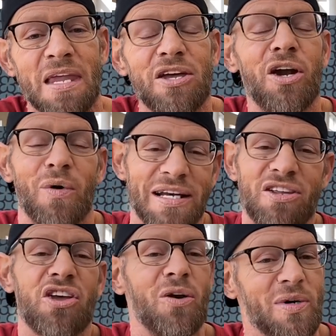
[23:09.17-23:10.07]
You know what?
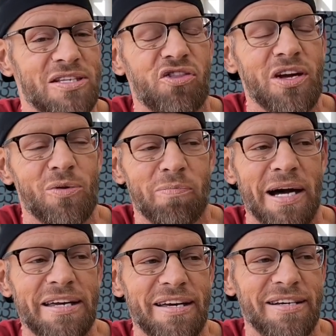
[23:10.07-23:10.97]
The thing with
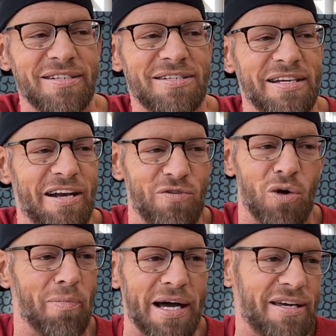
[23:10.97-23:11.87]
Mike is, and I've known
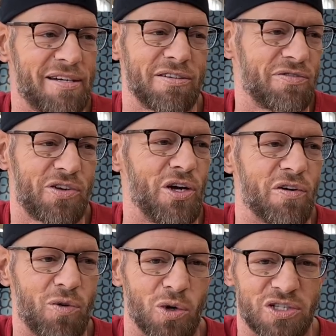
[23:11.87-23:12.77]
Mike, you know,
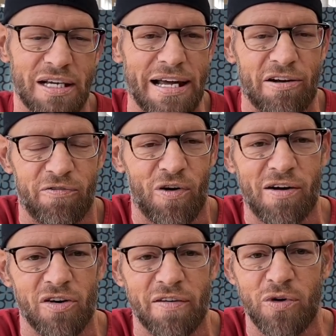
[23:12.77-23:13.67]
of course, again,
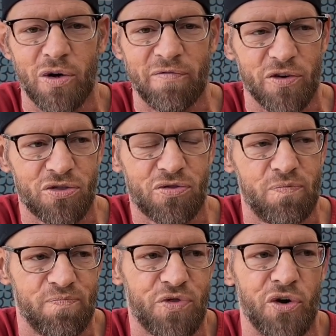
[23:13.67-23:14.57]
forever. I've known him for
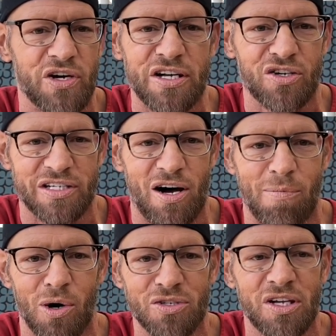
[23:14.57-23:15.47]
30 years now
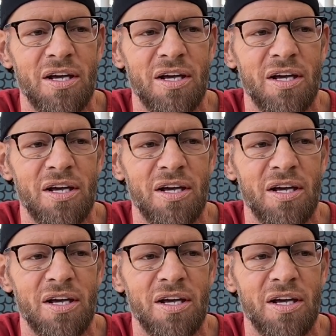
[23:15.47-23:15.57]
almost.